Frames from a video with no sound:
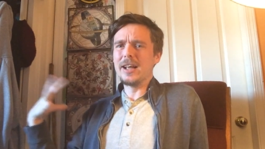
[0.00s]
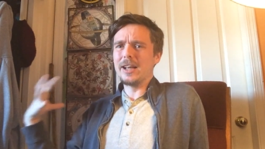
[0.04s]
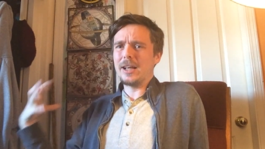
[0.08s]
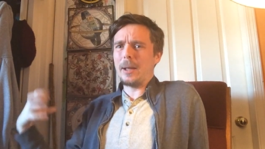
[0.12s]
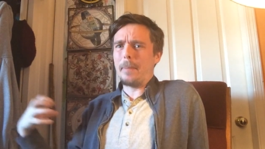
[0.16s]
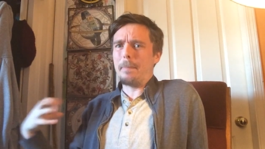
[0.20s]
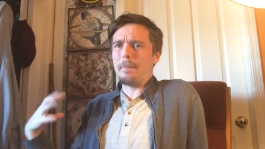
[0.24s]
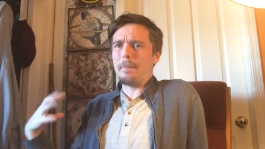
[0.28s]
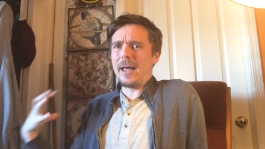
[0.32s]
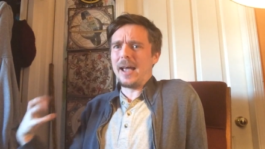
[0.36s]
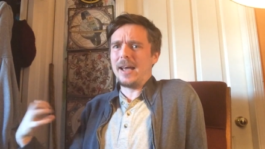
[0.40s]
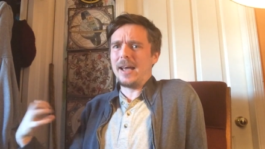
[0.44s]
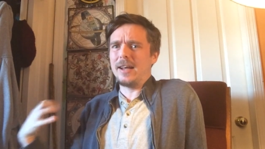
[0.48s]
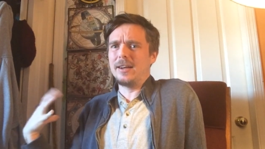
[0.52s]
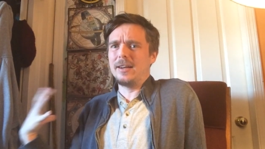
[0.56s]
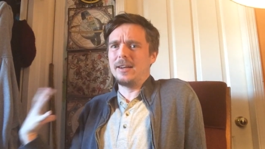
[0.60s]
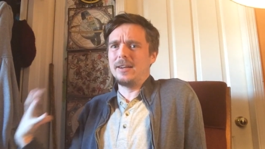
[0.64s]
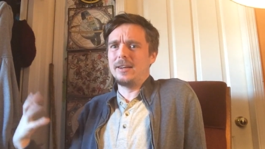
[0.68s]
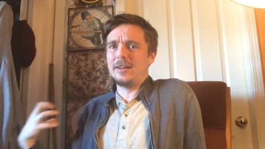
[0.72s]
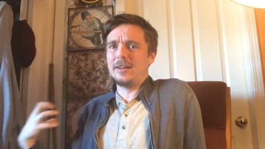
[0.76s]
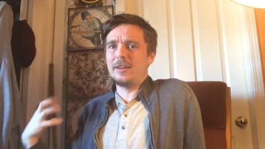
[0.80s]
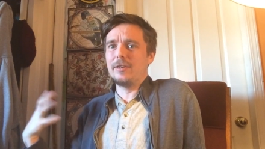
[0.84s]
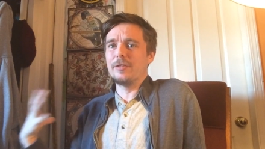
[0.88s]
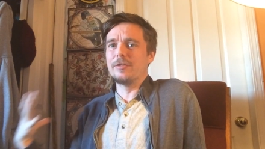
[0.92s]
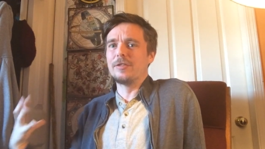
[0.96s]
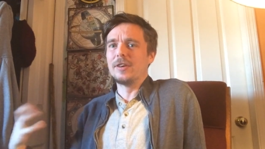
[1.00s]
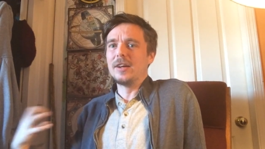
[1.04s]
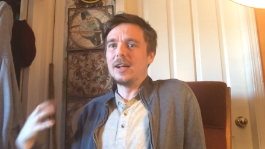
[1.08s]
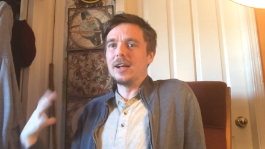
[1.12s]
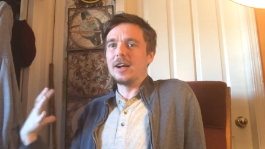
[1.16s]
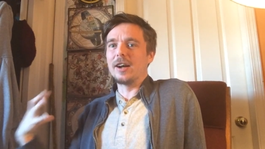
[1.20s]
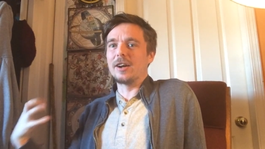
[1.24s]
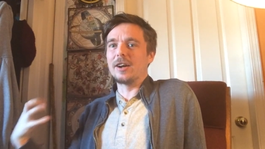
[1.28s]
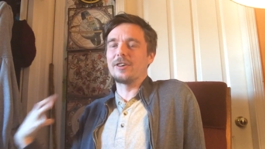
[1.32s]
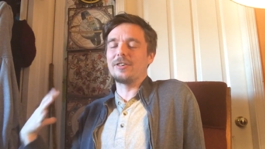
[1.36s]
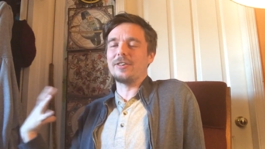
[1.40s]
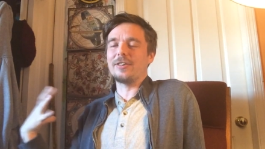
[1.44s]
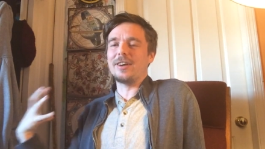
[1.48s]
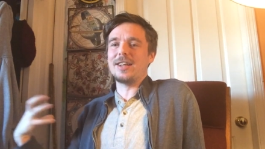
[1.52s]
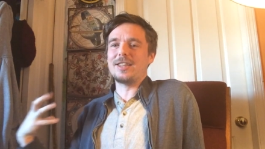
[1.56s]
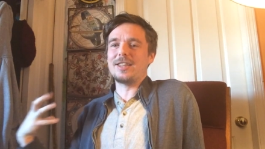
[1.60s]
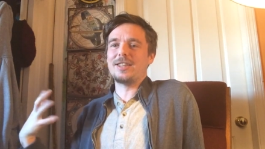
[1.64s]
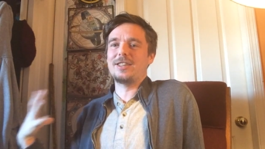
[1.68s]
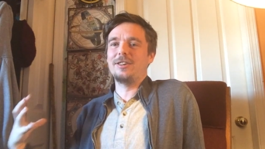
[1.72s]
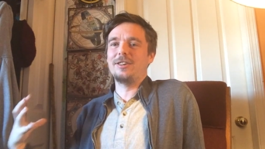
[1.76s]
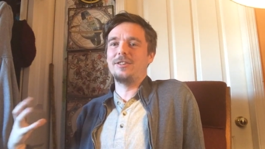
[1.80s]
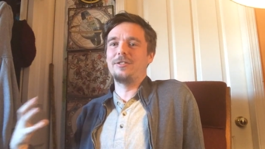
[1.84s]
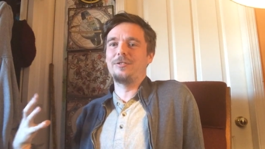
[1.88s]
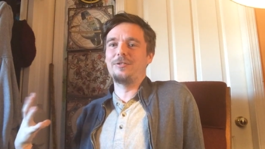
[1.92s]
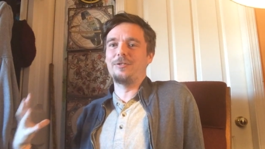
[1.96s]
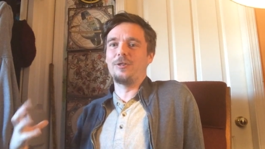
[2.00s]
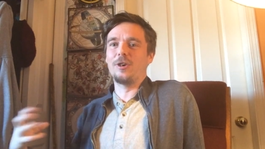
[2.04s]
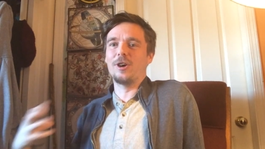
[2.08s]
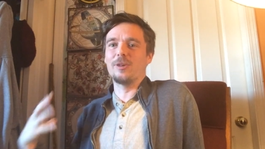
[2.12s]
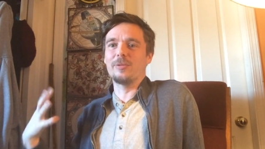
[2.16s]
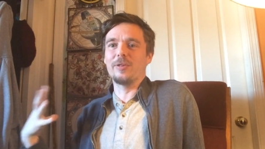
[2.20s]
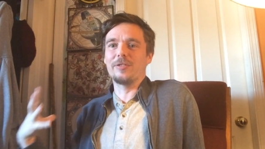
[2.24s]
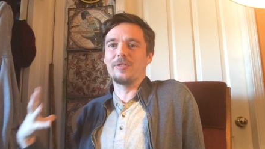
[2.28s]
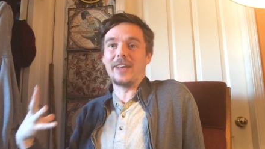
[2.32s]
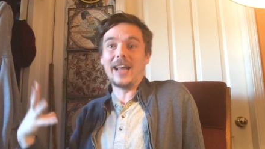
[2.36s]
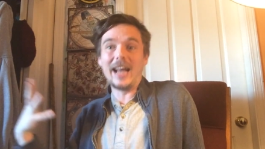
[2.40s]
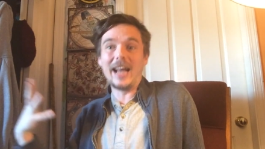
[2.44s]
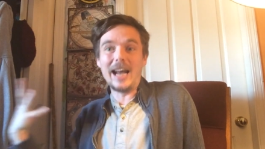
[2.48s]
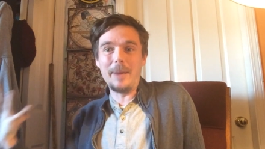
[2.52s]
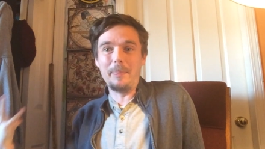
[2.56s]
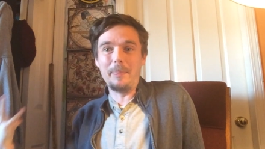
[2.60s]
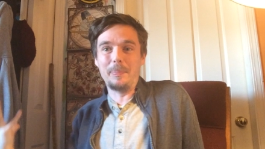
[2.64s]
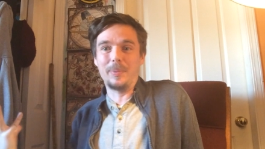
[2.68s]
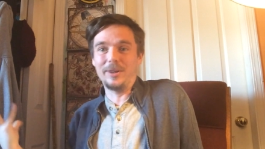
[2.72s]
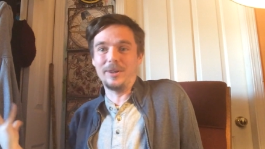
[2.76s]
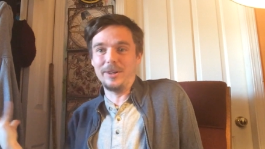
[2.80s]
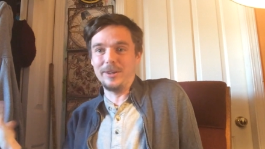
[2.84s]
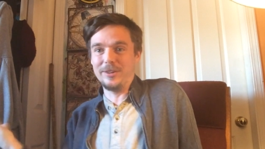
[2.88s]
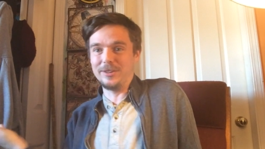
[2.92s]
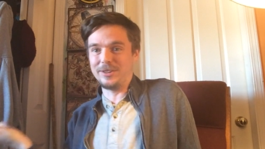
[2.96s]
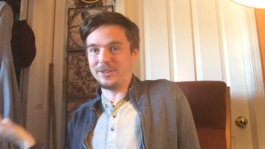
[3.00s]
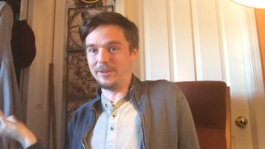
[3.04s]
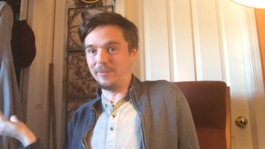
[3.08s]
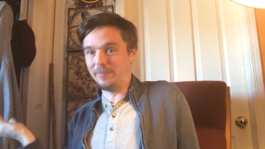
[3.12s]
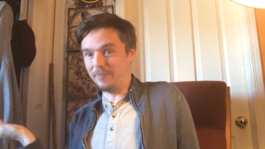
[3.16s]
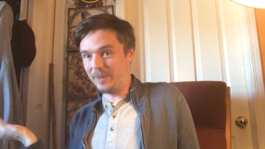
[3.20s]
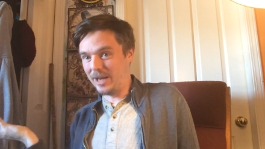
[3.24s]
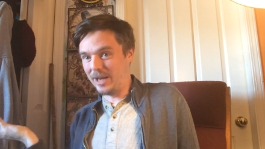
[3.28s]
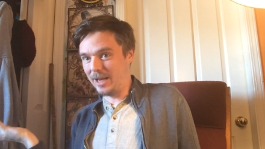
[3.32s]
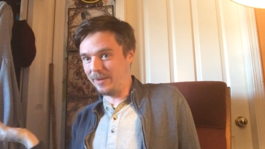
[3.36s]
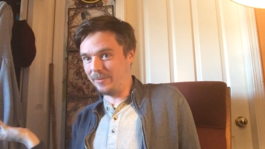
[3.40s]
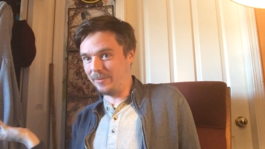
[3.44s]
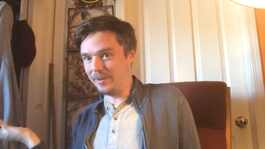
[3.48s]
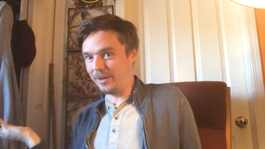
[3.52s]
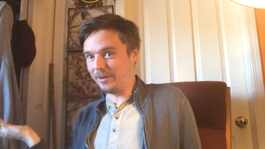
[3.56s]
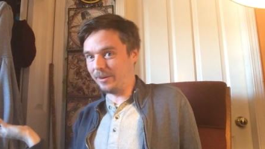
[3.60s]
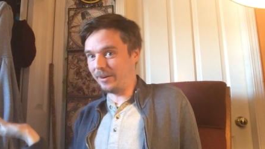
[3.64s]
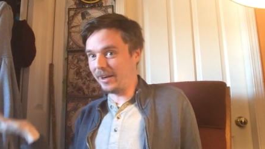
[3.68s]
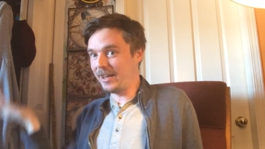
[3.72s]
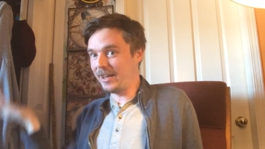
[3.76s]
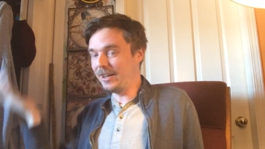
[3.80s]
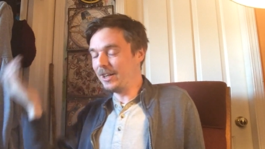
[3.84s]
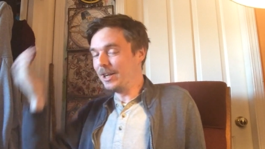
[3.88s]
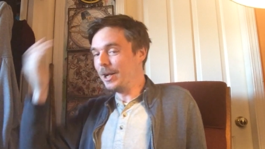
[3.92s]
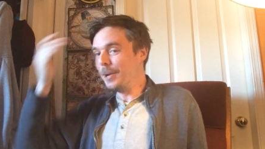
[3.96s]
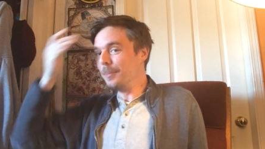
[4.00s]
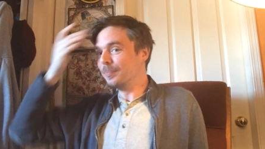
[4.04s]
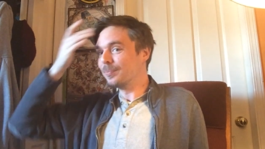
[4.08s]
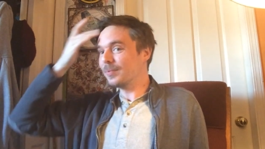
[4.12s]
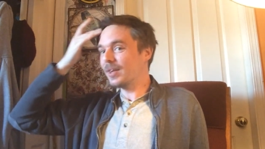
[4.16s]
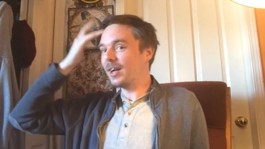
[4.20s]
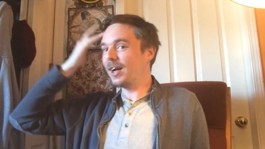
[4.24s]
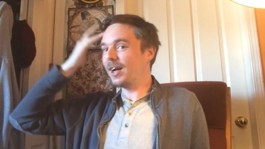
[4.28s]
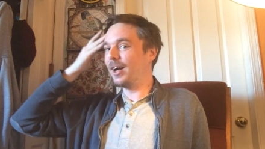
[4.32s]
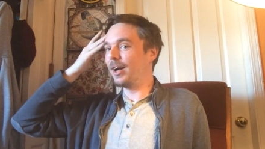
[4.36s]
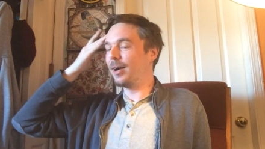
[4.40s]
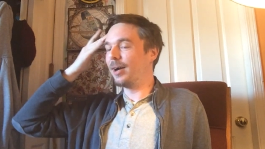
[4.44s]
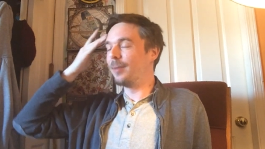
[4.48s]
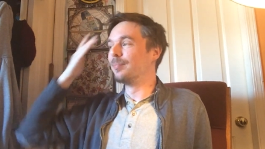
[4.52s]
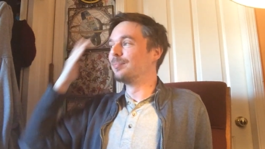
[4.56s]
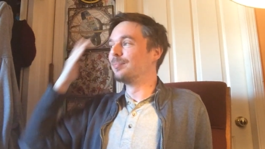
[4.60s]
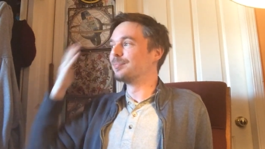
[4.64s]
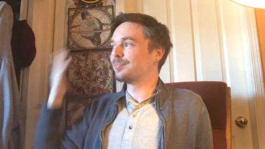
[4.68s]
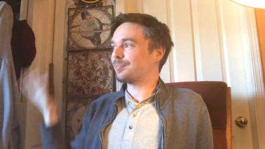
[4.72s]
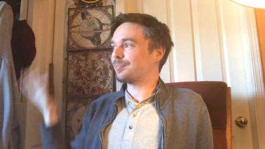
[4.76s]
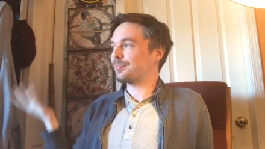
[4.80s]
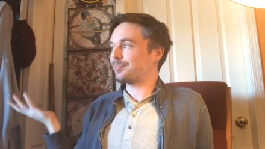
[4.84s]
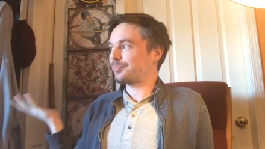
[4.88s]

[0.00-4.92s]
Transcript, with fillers: competitive aggressive form of capitalism maybe right um